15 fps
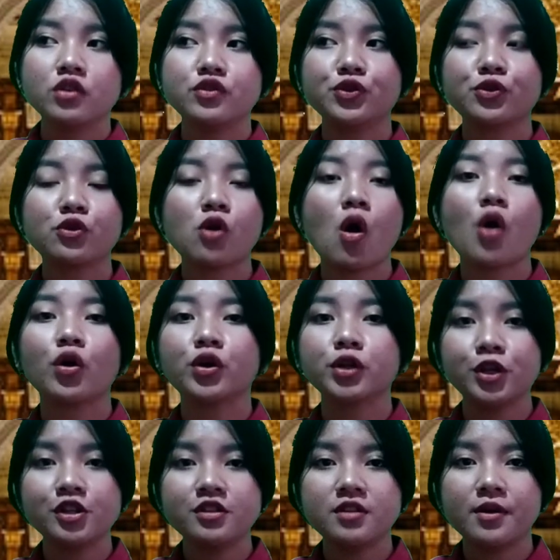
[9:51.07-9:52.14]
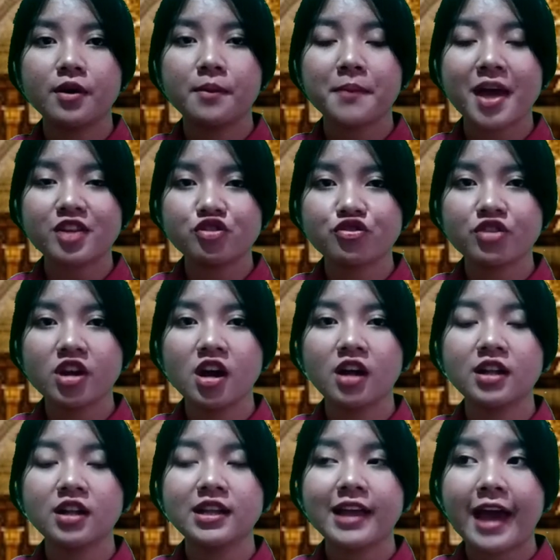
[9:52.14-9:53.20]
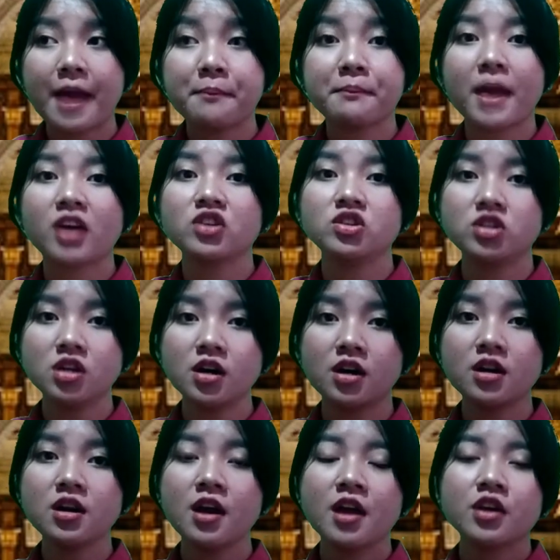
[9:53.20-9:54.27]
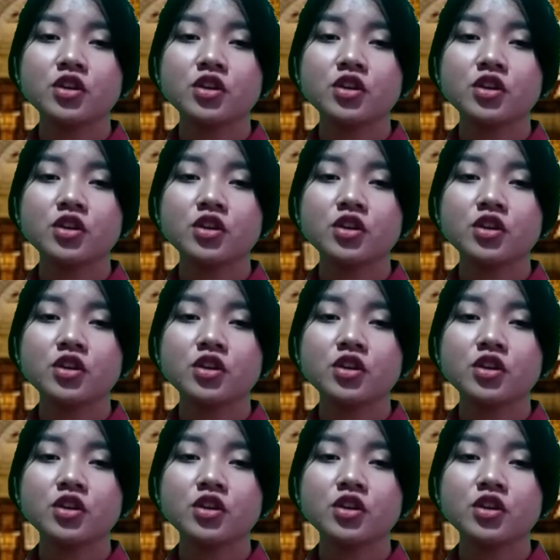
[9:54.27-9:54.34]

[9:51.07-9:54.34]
to conclude the material and make sure